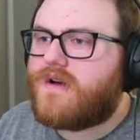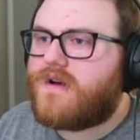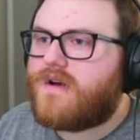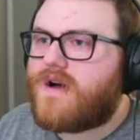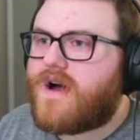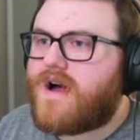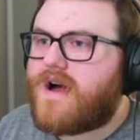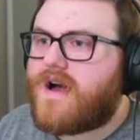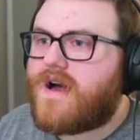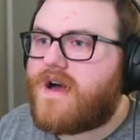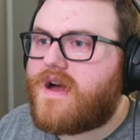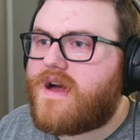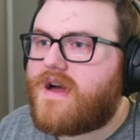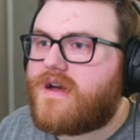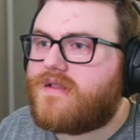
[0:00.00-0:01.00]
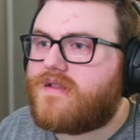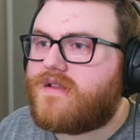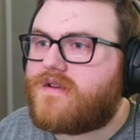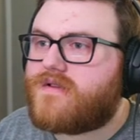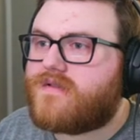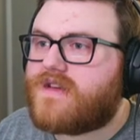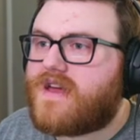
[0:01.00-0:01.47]
I
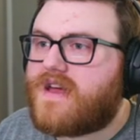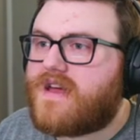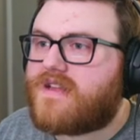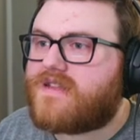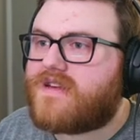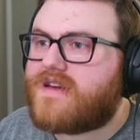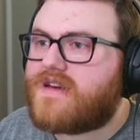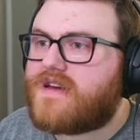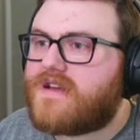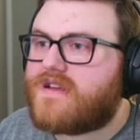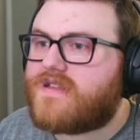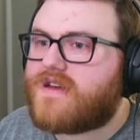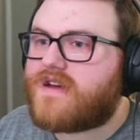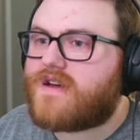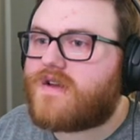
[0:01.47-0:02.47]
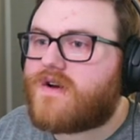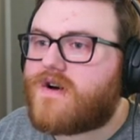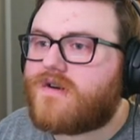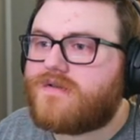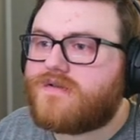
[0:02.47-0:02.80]
literally can't see anything at all.